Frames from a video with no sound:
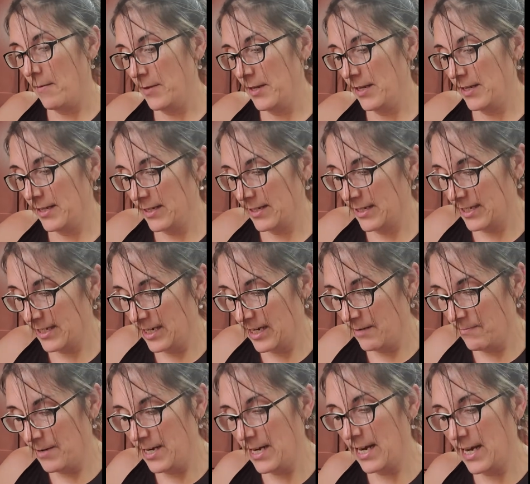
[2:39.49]

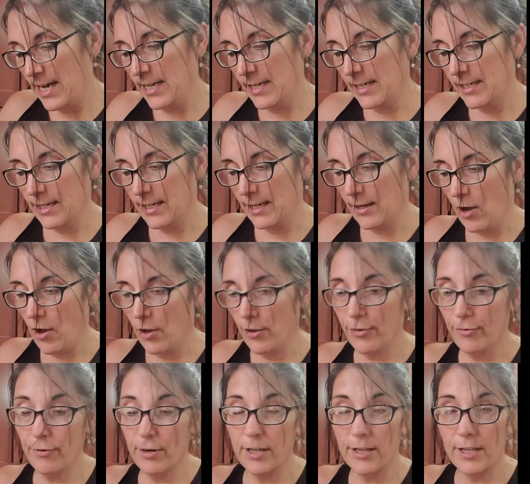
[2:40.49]

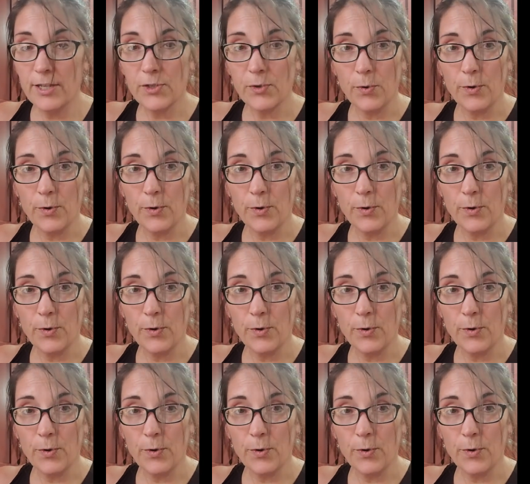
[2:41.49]
3 of these